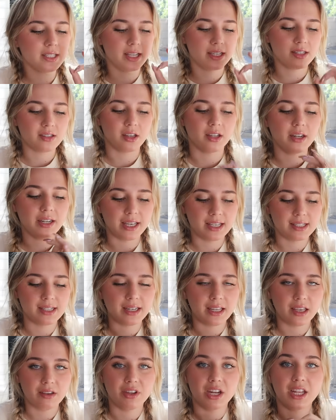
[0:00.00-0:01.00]
is, their son
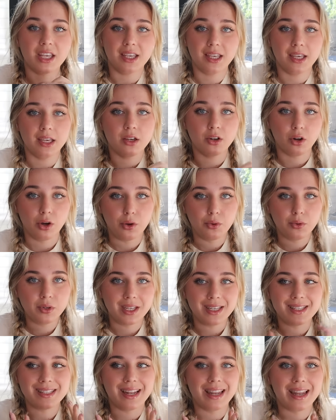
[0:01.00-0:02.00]
isn't even a year old,
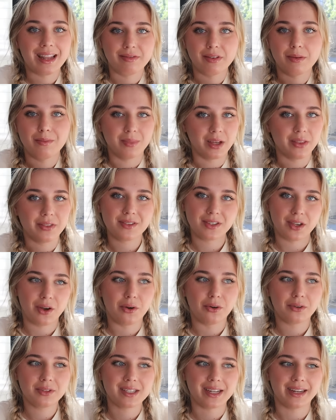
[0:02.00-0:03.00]
he's eleven months
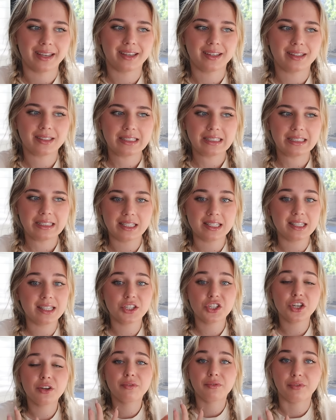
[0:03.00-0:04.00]
old. So like, this is
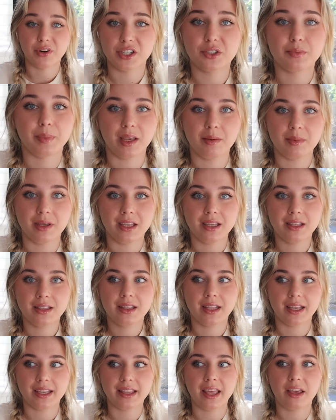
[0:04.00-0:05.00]
literally a fresh baby.
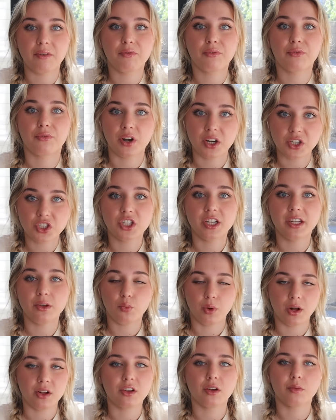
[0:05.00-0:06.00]
Like, they freshly
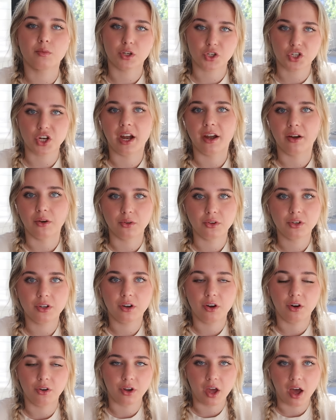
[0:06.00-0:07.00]
welcomed a child
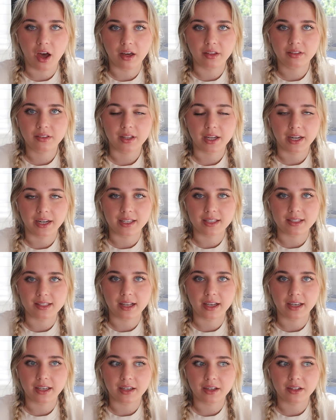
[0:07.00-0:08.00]
on earth and he's
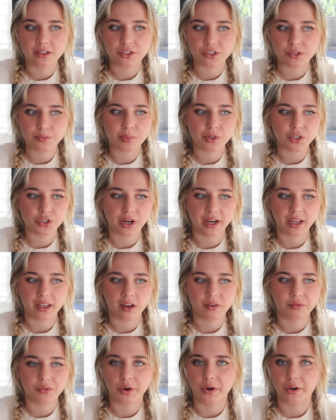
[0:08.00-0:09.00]
like just betraying
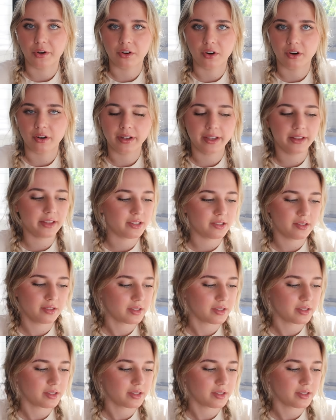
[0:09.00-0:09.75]
her for Ariana Grande. This is